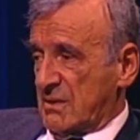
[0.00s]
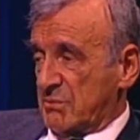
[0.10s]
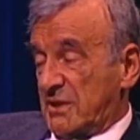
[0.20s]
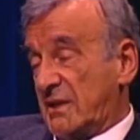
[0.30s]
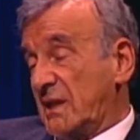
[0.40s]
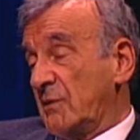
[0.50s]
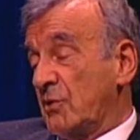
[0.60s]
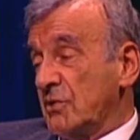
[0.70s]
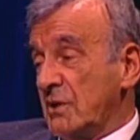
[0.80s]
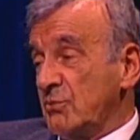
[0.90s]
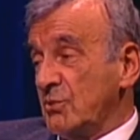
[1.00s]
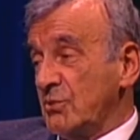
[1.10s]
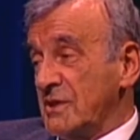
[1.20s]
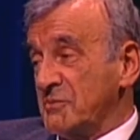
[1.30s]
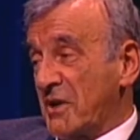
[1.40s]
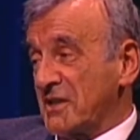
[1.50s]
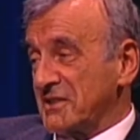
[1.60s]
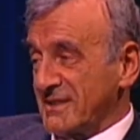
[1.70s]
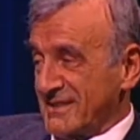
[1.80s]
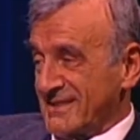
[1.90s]
But then I want him to do his part.
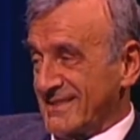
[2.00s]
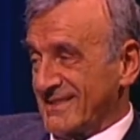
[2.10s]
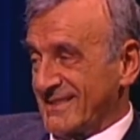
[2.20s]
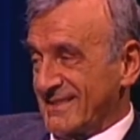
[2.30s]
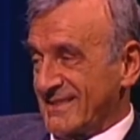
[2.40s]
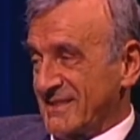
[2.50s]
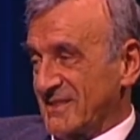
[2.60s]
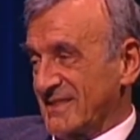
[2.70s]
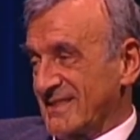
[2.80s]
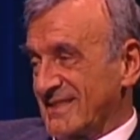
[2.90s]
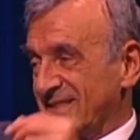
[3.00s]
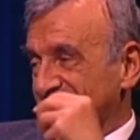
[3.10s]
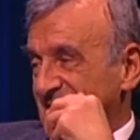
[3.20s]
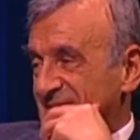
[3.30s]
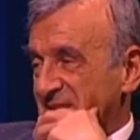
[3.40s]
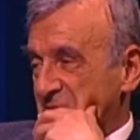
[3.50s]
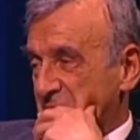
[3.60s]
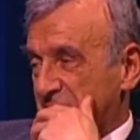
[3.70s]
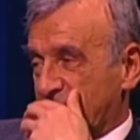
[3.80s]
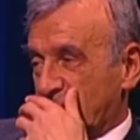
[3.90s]
Mm.
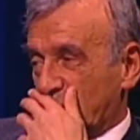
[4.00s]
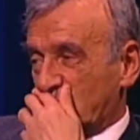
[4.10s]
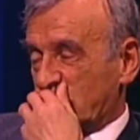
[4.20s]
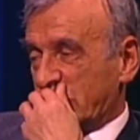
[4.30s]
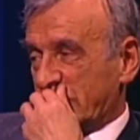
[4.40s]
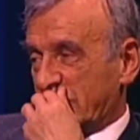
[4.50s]
So there are